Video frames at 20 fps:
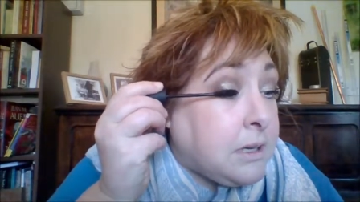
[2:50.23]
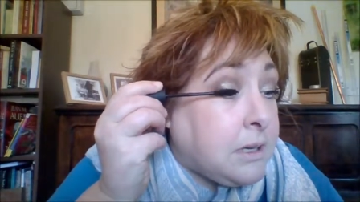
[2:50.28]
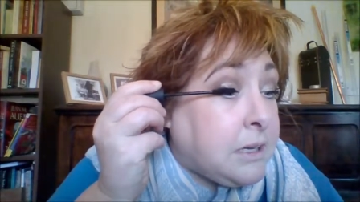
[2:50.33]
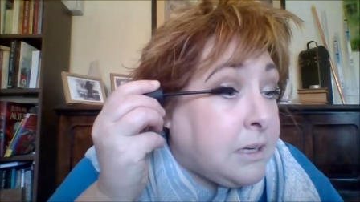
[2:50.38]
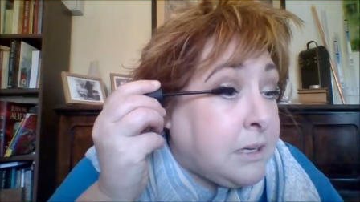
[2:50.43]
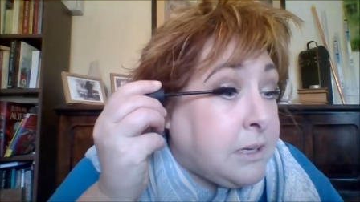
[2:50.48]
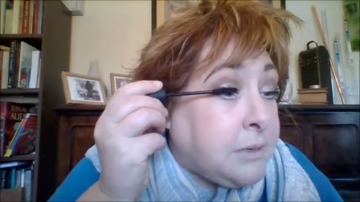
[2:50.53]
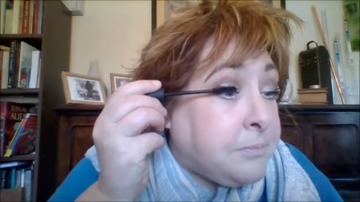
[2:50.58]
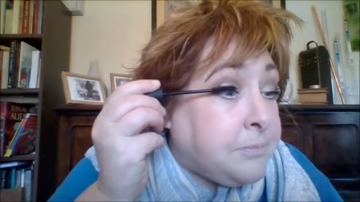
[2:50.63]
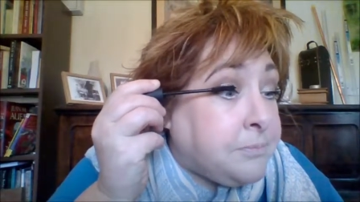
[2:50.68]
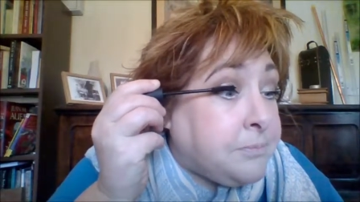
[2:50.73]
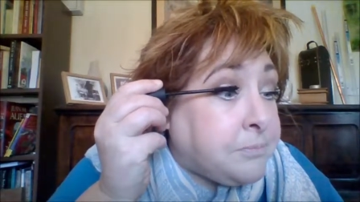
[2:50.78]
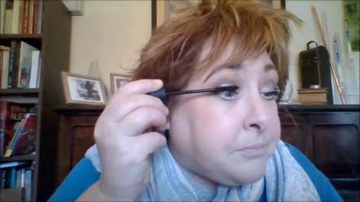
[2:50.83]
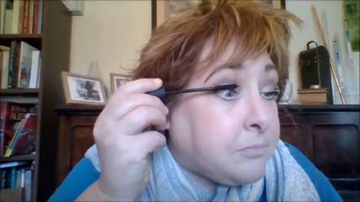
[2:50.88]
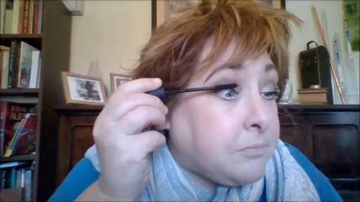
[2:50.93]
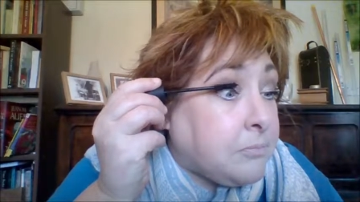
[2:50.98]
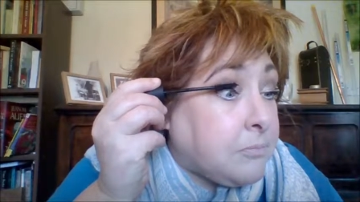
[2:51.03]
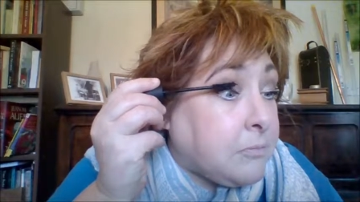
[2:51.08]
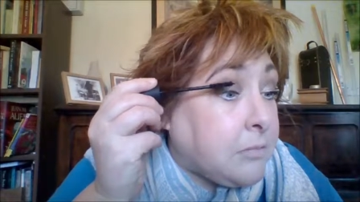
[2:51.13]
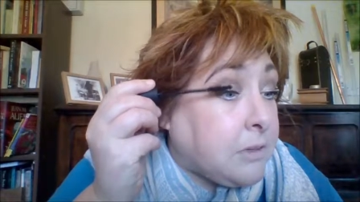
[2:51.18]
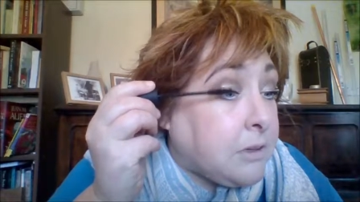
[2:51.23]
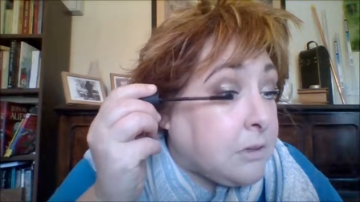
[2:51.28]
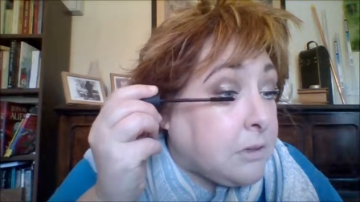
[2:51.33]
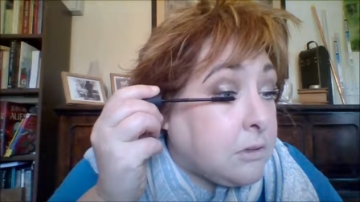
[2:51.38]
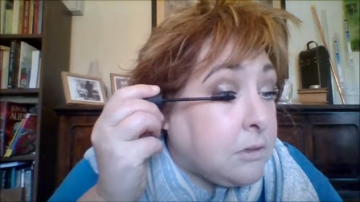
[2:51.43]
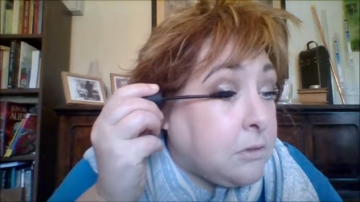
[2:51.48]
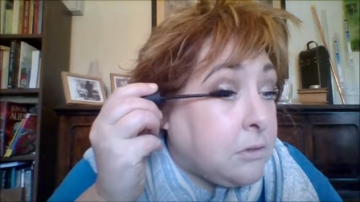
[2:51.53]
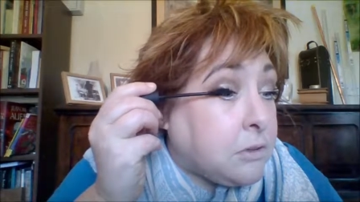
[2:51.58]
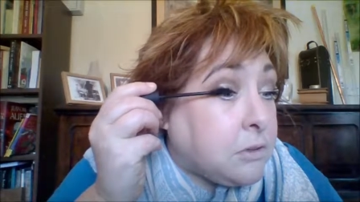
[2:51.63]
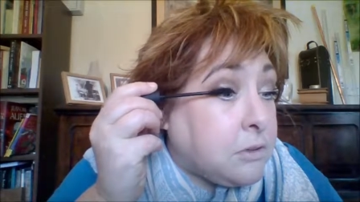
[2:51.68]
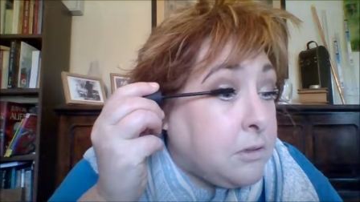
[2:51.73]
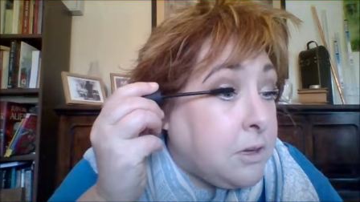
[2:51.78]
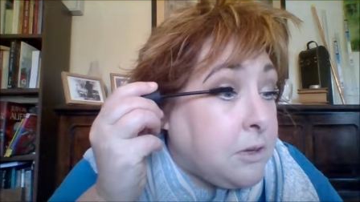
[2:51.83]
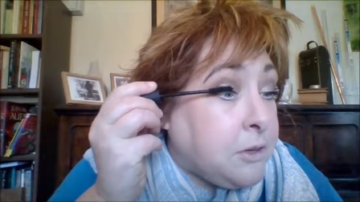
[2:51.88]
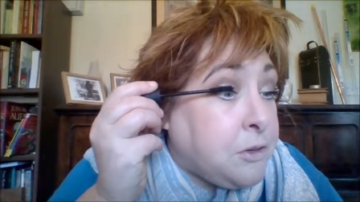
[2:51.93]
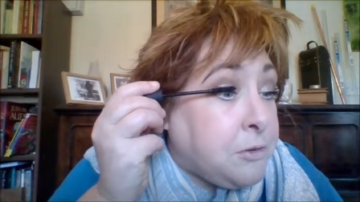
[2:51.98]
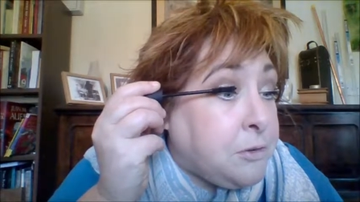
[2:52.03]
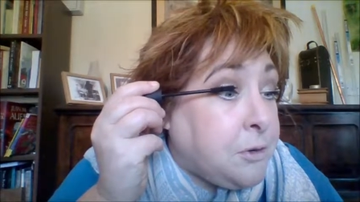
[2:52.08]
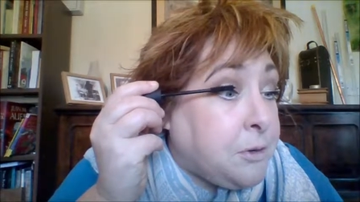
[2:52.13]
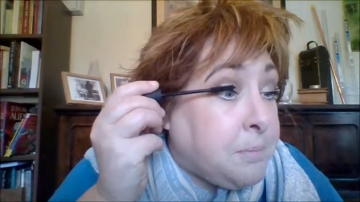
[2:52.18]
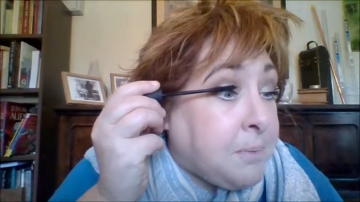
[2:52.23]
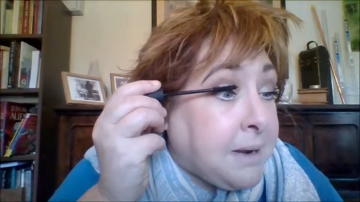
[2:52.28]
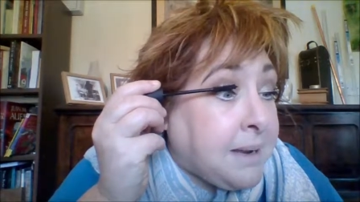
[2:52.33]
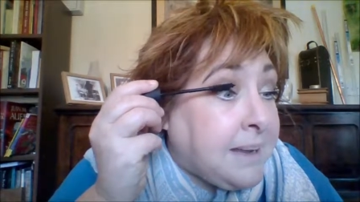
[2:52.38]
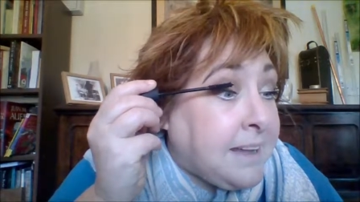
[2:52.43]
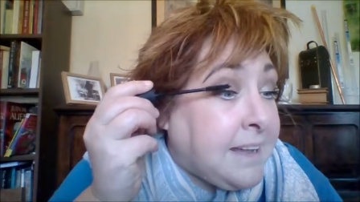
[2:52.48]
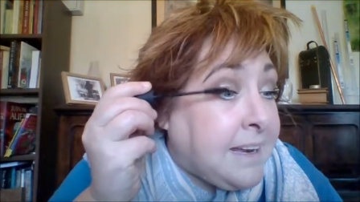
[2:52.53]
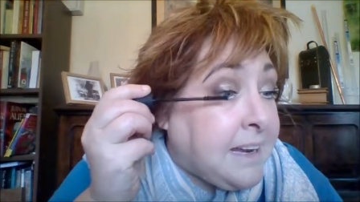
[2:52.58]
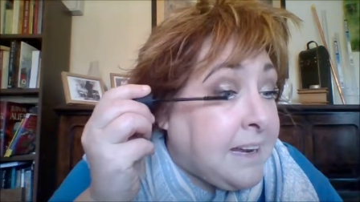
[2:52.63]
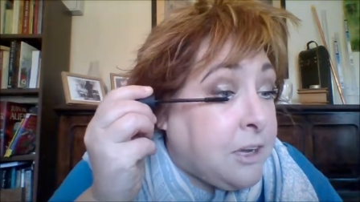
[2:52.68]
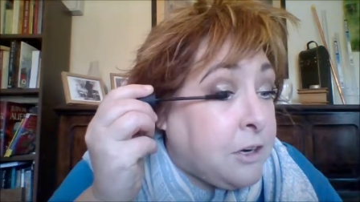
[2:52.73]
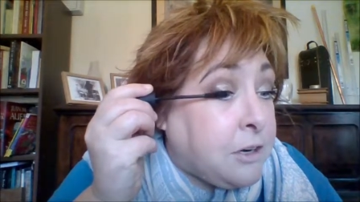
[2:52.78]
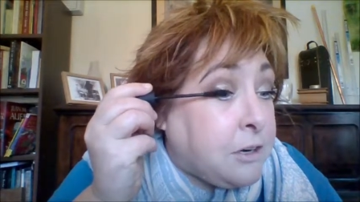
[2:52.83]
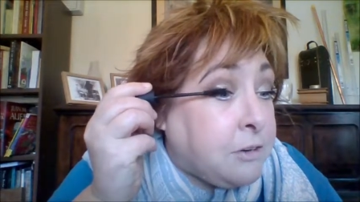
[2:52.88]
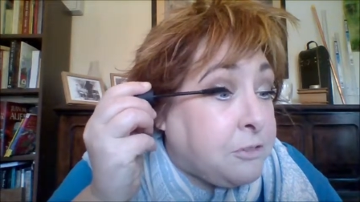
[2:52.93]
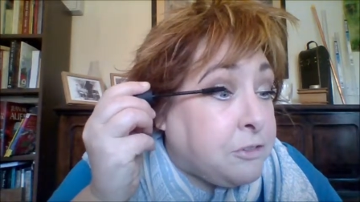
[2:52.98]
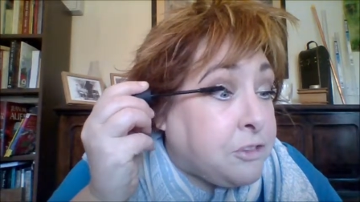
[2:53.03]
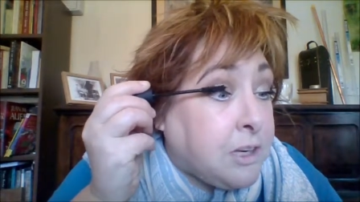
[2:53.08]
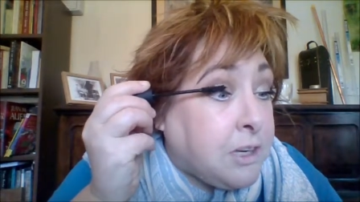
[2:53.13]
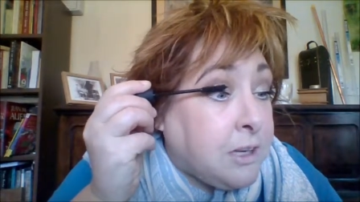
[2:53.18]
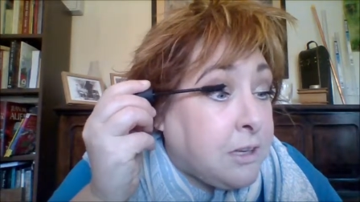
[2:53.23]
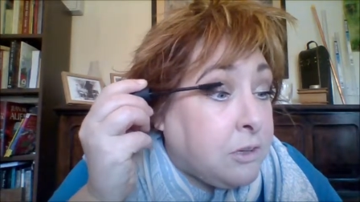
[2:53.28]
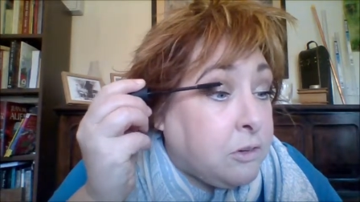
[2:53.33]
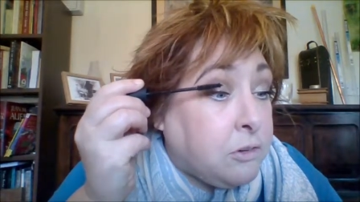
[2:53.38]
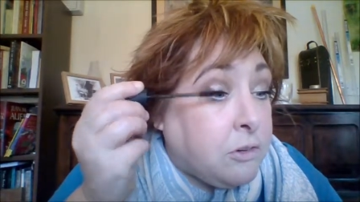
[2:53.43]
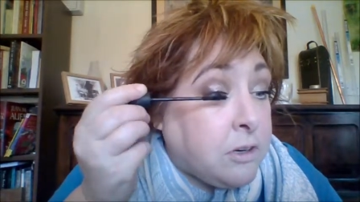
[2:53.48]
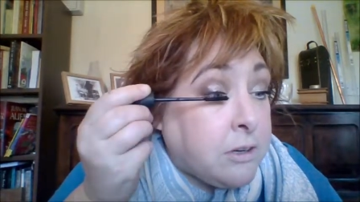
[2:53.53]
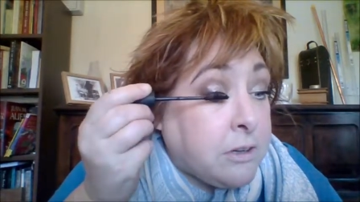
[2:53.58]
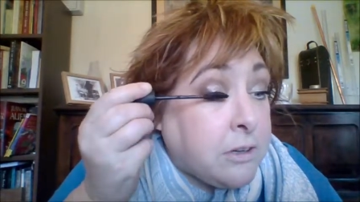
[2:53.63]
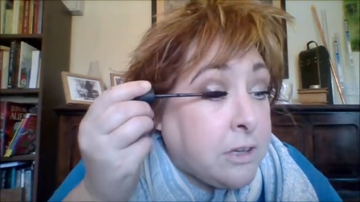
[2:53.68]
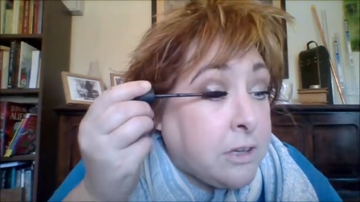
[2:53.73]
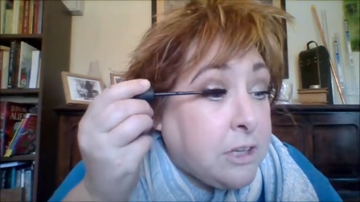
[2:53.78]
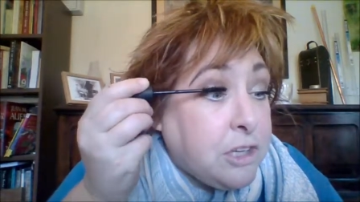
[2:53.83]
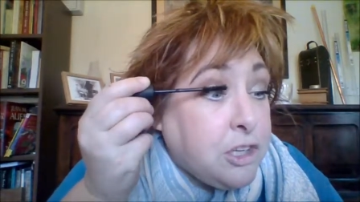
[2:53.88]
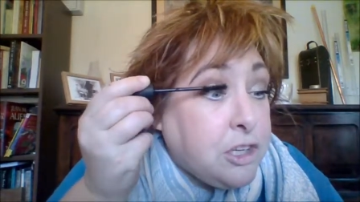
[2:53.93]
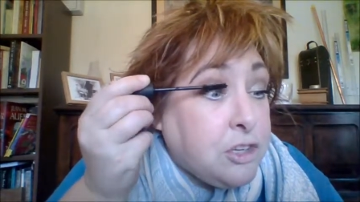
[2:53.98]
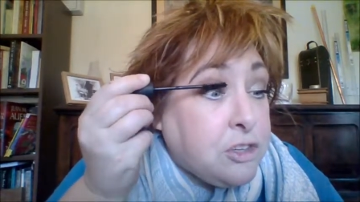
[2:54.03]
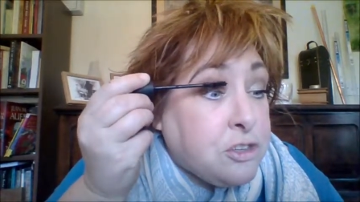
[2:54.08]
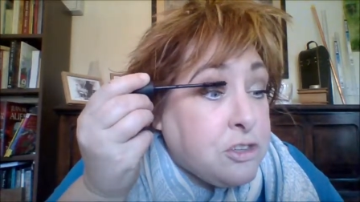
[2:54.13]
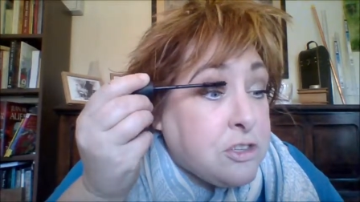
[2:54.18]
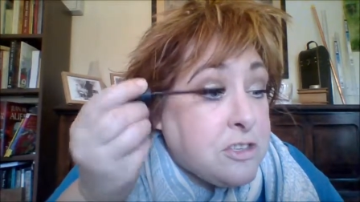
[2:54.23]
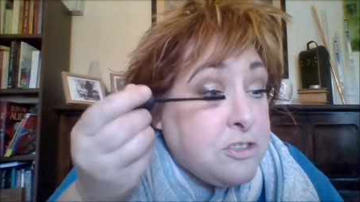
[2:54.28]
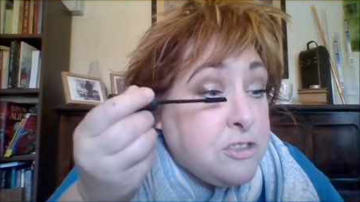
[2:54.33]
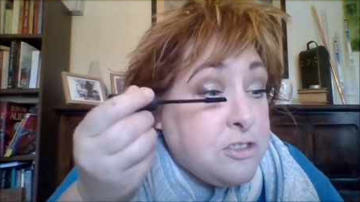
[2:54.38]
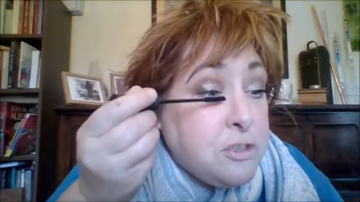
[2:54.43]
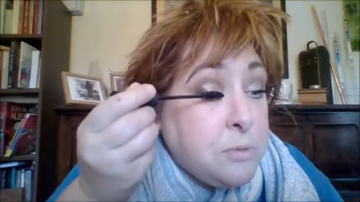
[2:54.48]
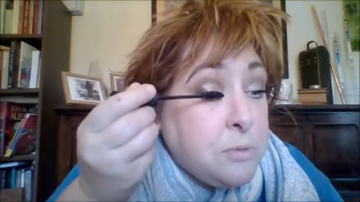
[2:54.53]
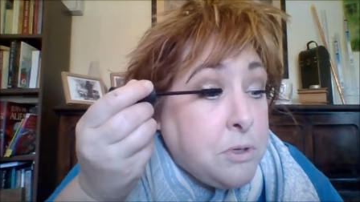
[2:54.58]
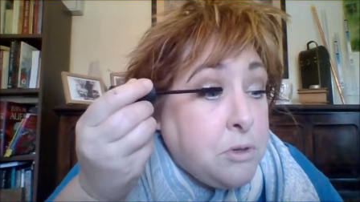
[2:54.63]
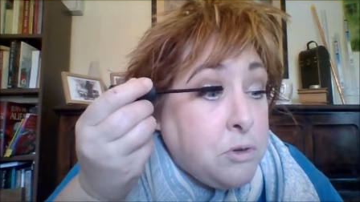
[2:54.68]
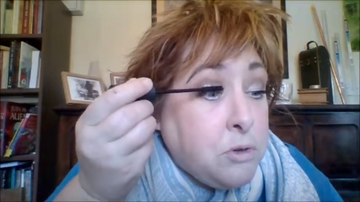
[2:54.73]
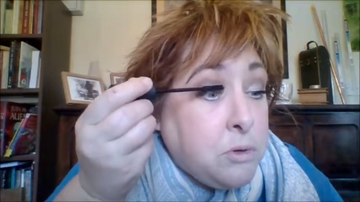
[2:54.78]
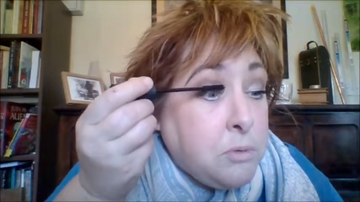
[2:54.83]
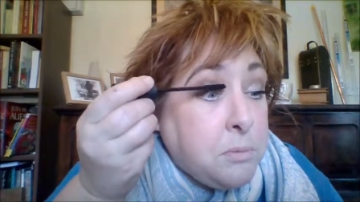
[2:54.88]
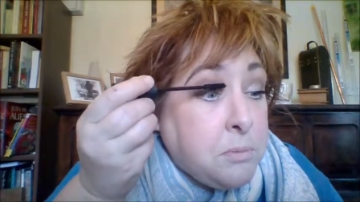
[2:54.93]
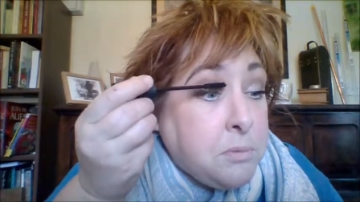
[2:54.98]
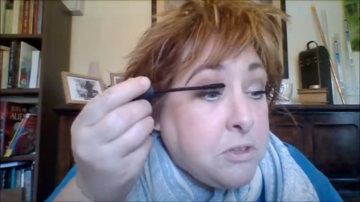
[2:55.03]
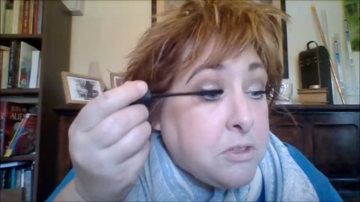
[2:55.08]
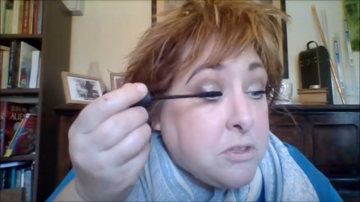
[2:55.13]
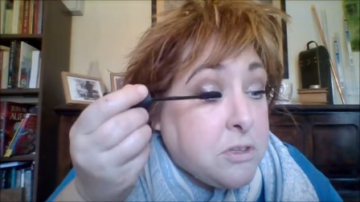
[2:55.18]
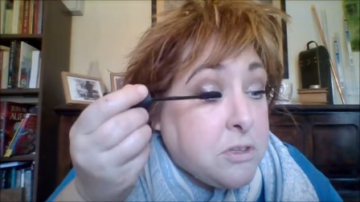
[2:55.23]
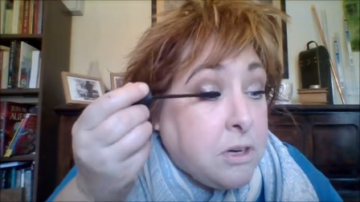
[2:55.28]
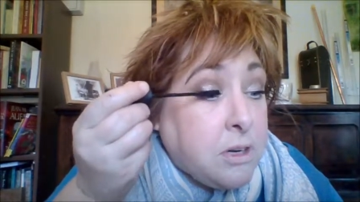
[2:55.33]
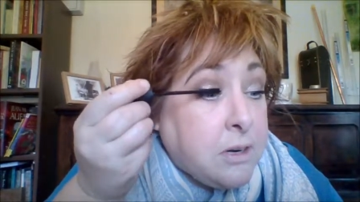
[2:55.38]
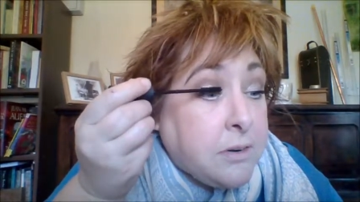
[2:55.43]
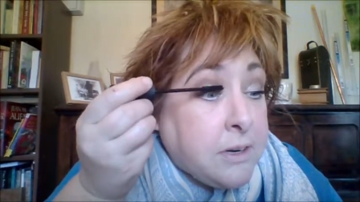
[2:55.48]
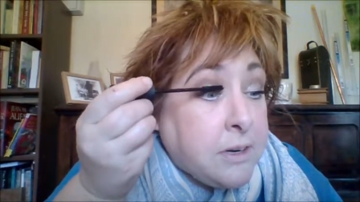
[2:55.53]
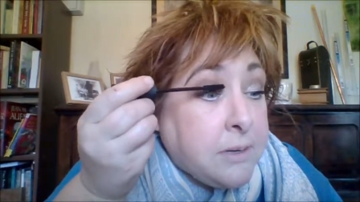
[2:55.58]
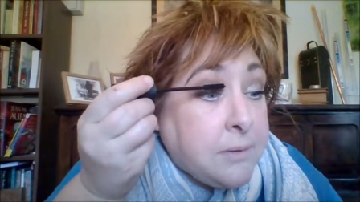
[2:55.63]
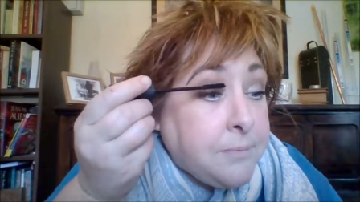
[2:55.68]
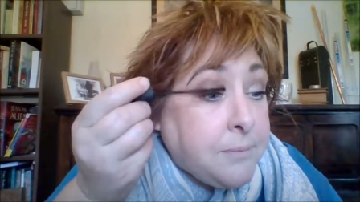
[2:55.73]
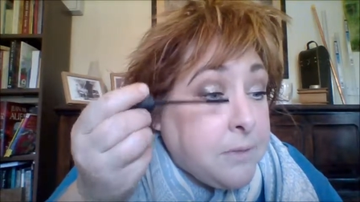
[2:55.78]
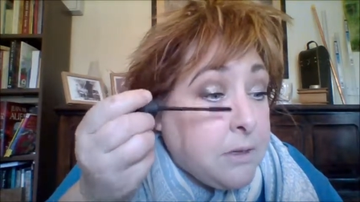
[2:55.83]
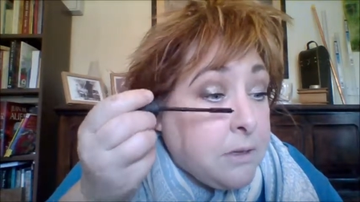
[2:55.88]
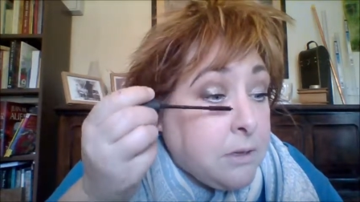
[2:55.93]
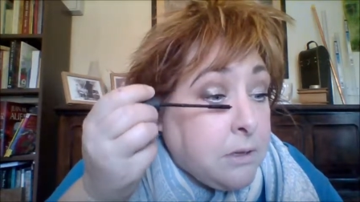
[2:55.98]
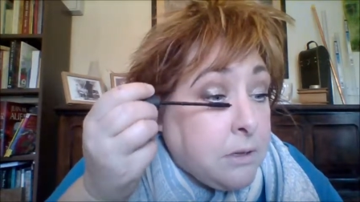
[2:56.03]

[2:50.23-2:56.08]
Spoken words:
or you apply a layer of gel rather, just as you would normal mascara.